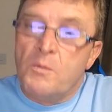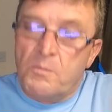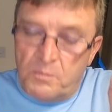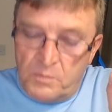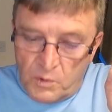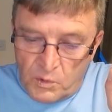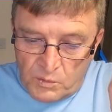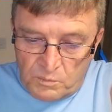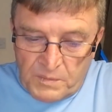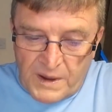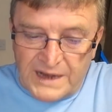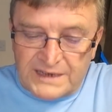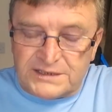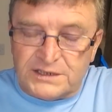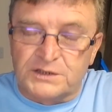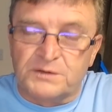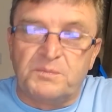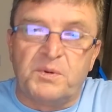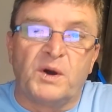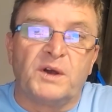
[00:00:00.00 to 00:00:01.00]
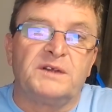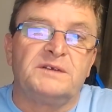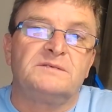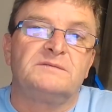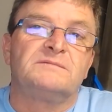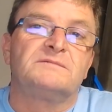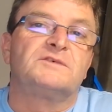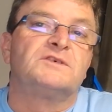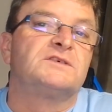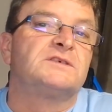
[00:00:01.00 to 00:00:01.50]
But back to the point,
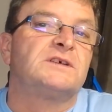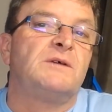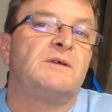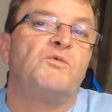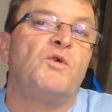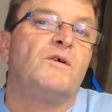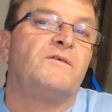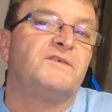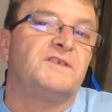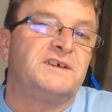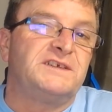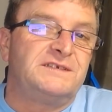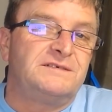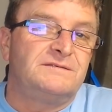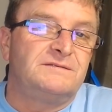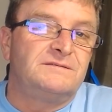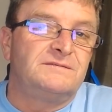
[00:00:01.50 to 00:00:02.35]
because I'm waffling.